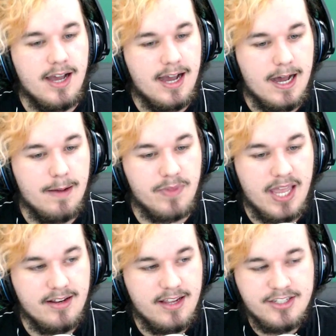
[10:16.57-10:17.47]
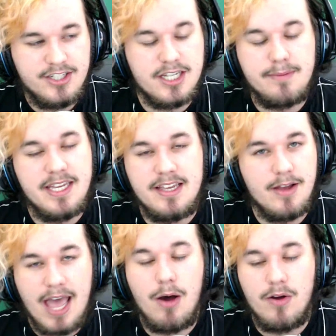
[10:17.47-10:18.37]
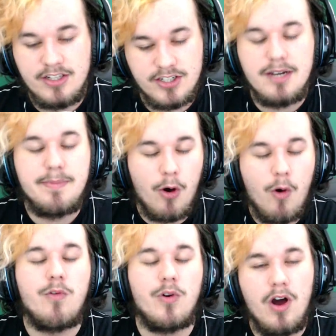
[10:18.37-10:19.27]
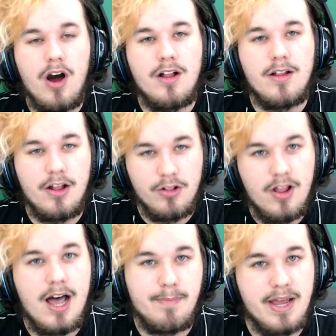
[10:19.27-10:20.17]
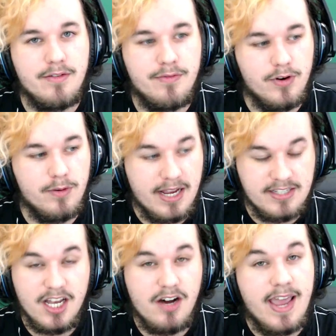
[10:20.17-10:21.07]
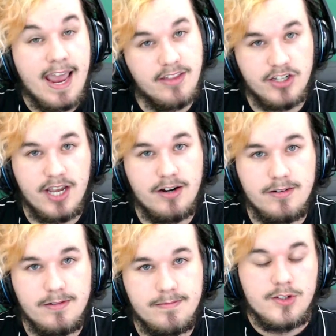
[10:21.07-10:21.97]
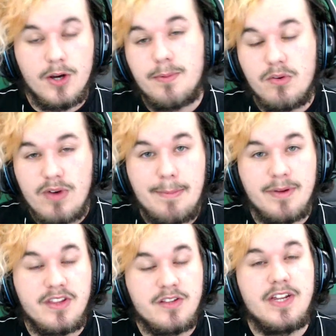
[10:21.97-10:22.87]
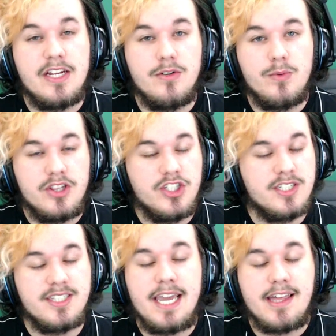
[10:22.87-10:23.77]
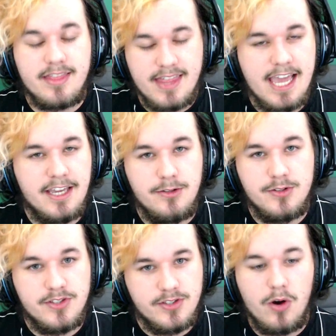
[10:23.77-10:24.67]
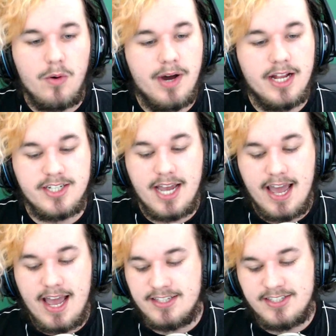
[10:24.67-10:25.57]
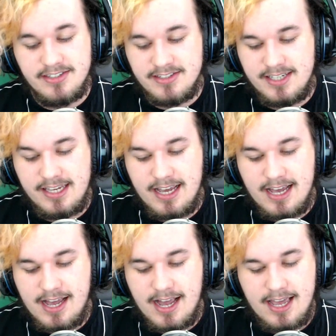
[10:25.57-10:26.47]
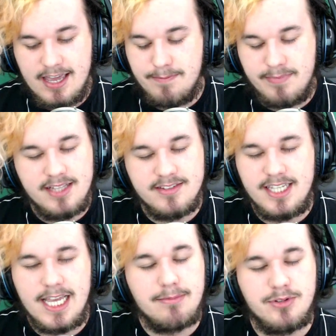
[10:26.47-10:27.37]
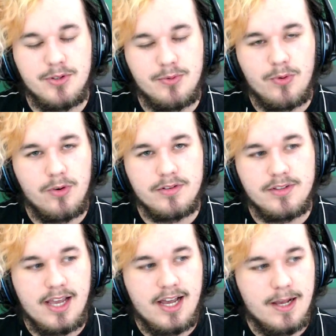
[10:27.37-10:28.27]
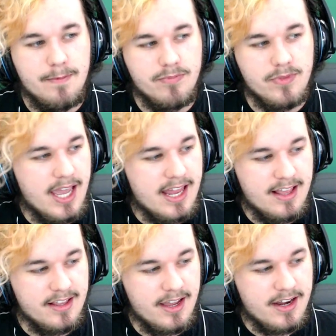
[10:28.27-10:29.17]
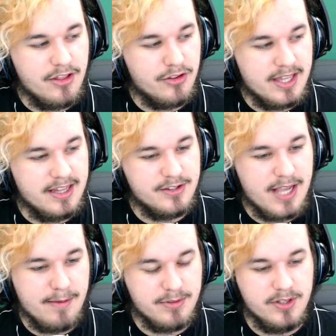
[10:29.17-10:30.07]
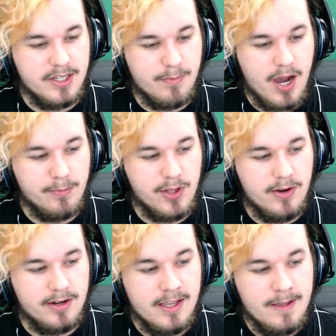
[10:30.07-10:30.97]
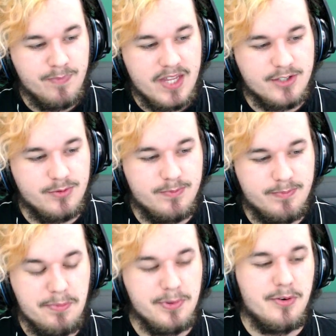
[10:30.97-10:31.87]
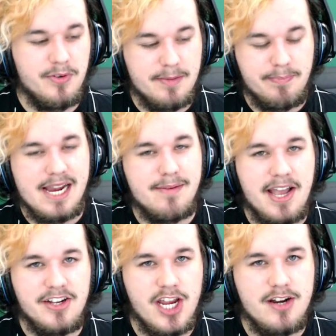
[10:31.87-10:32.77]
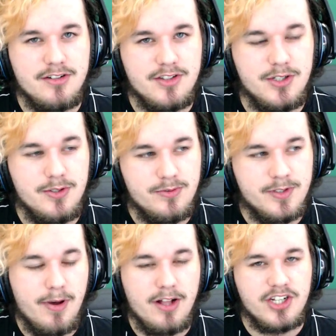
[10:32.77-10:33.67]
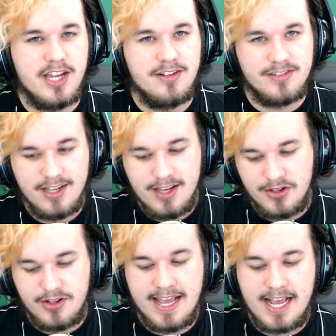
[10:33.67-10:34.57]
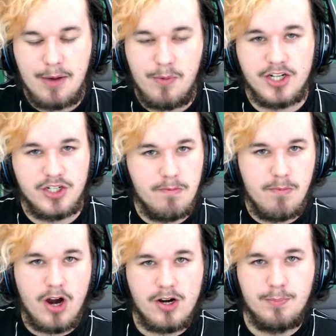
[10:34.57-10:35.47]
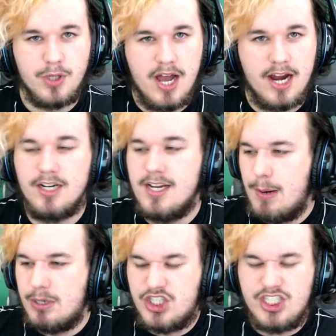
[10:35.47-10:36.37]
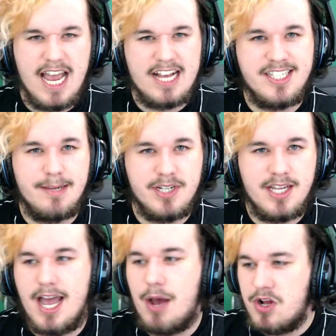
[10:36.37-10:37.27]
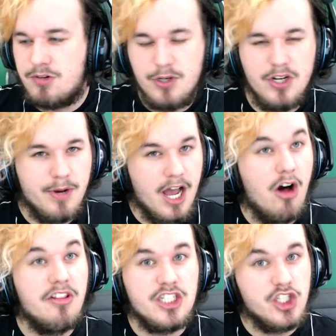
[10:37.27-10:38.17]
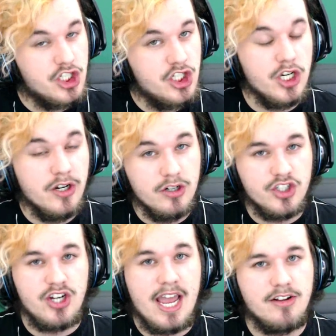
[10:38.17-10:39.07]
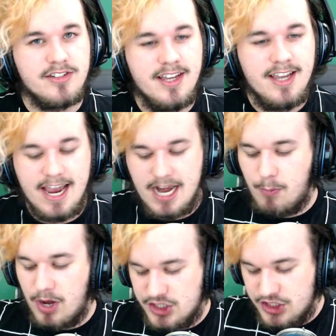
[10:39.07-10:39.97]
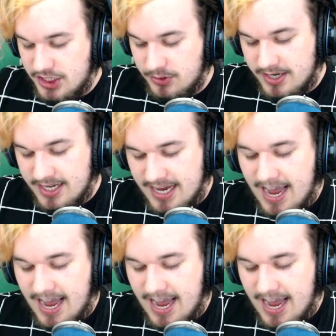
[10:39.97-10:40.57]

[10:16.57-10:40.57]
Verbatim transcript: Um, and it's just gonna be, it's gonna be overall a lot better for myself and the channel. So I'm gonna wrap up this video with just saying thank you so much. I, I seriously, I, it means the absolute world. Um, and it, another thing that's absolutely mind-blowing is people don't compare my channel to small channels. They're like, I watch Markiplier, I watch Jacksepticeye, I watch PewDiePie, all these huge channels, and I watch you.